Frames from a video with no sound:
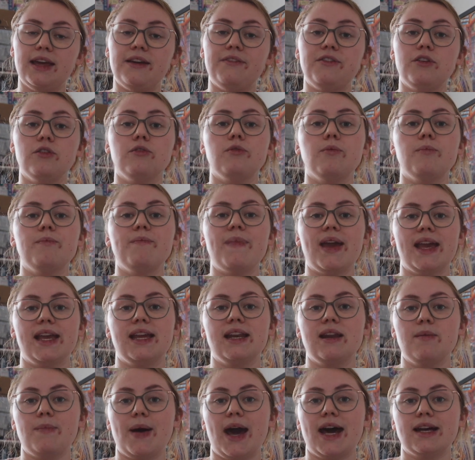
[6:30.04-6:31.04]
you're
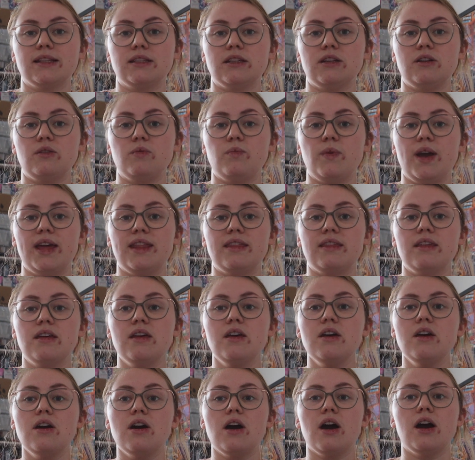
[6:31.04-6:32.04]
making a pattern with
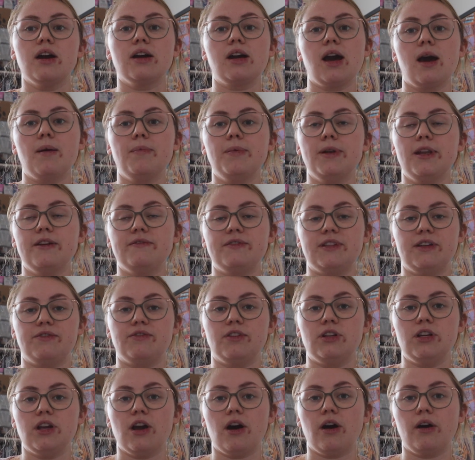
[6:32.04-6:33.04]
a couple of
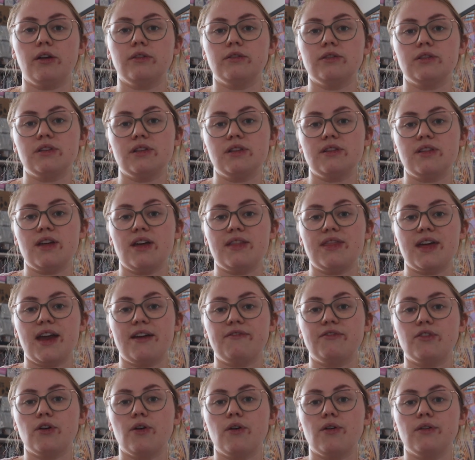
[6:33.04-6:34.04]
different yarns, that
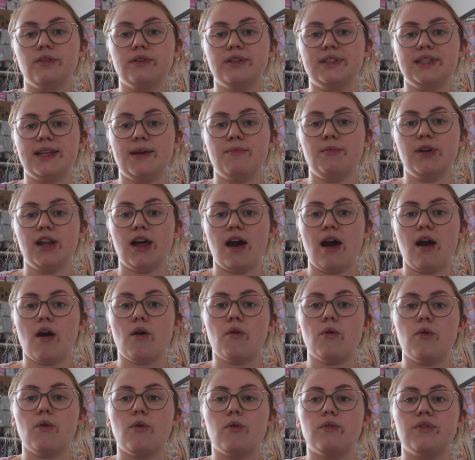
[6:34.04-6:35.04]
they've got similar
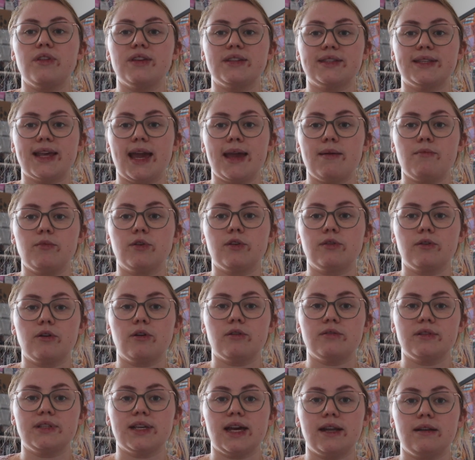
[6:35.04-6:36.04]
or the same
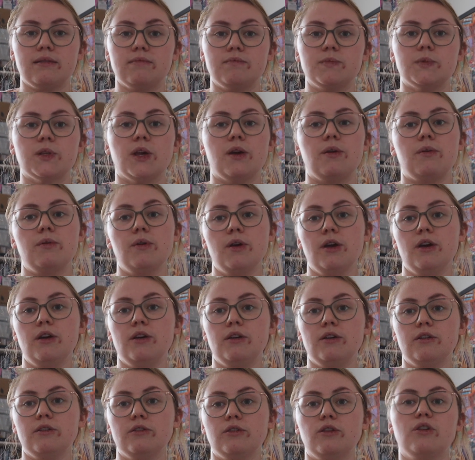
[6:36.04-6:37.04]
content. So
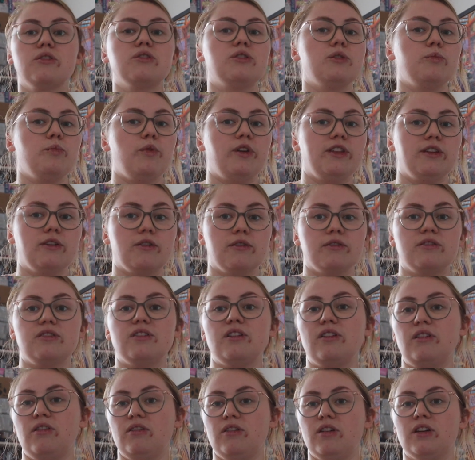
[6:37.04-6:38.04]
cotton with
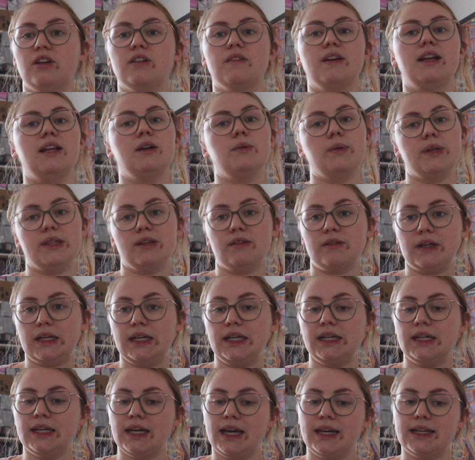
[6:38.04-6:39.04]
cotton, acrylic with
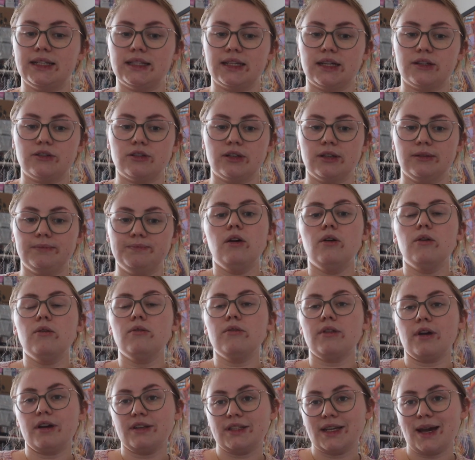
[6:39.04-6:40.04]
acrylic, etc.
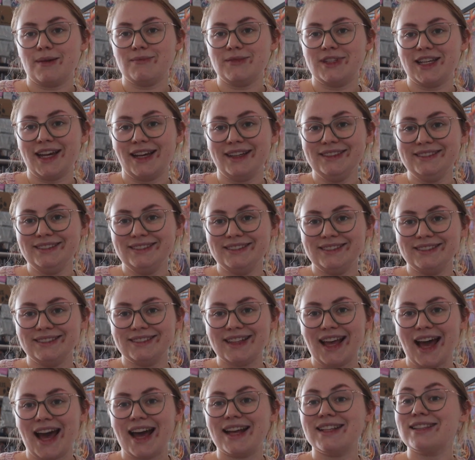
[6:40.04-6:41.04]
Although tempting,
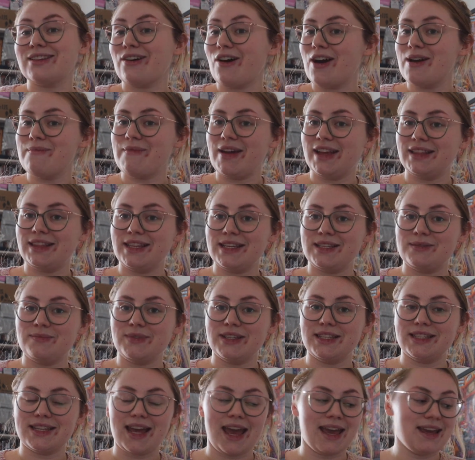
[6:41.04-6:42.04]
and I made this
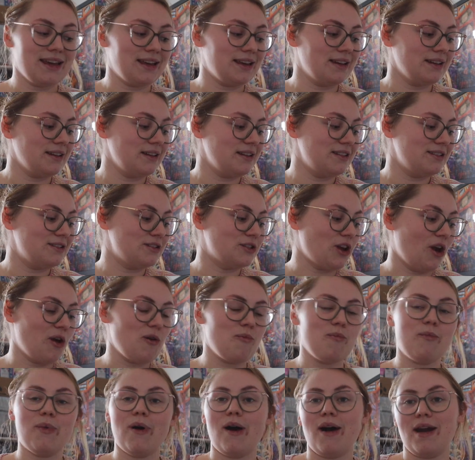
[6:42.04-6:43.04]
mistake,
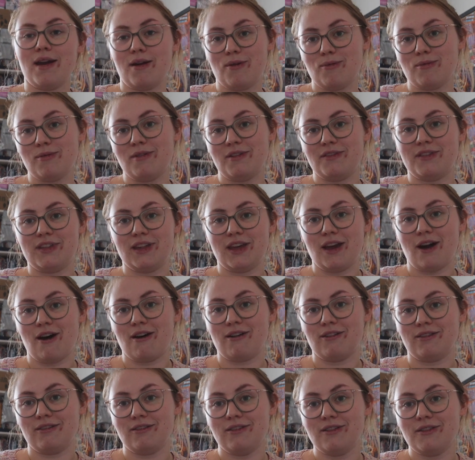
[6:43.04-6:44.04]
don't buy all of the
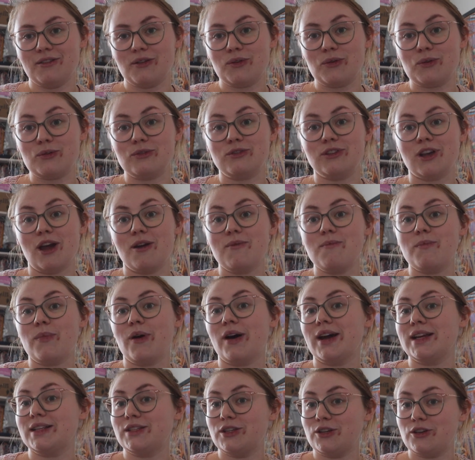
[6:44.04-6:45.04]
yarn or don't
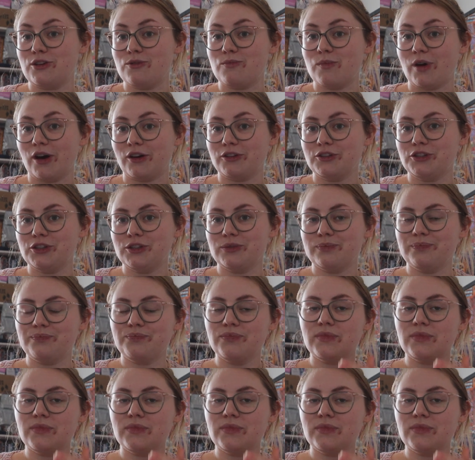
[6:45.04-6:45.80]
buy too much.